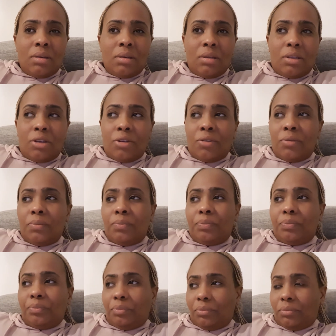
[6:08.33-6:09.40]

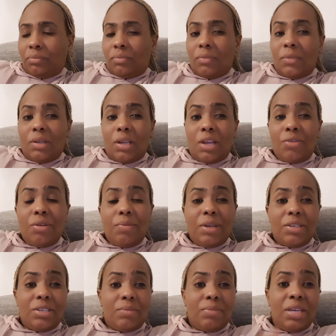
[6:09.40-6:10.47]
Can you
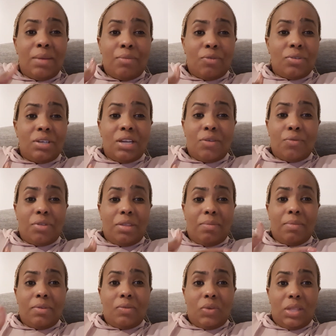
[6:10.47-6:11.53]
imagine me? I'm not now
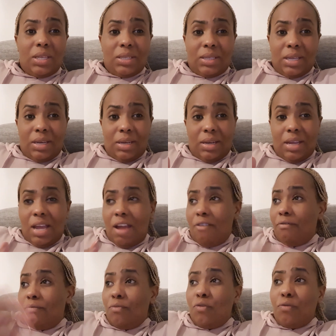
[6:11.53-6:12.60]
with the son. I've
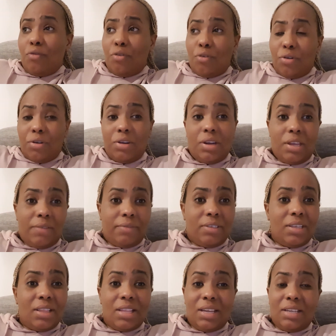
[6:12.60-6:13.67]
moved on. She's
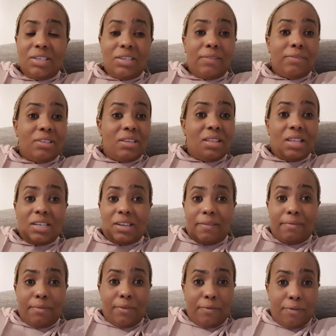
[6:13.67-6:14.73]
seen that I've
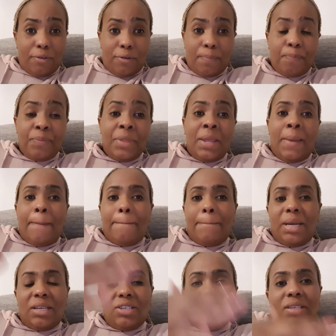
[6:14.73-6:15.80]
moved on,
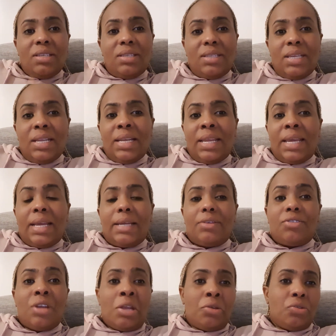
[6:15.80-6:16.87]
but she's still
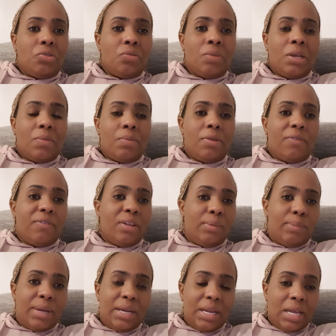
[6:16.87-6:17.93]
trying to make me feel
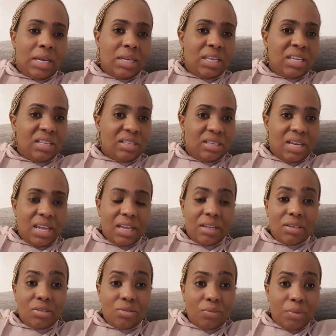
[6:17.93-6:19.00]
bad. And he's
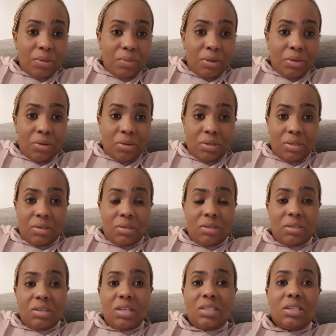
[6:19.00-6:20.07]
stupid, because she
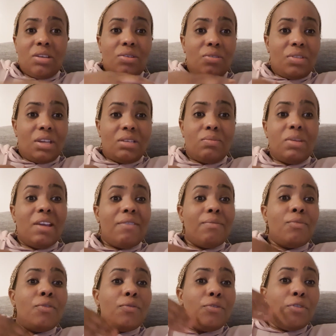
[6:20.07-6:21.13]
doesn't know that me, I've
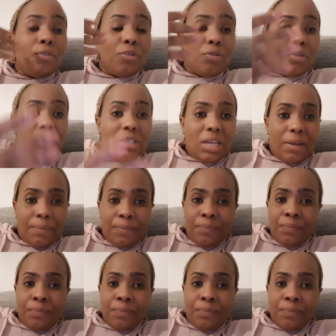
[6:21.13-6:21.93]
moved on long time.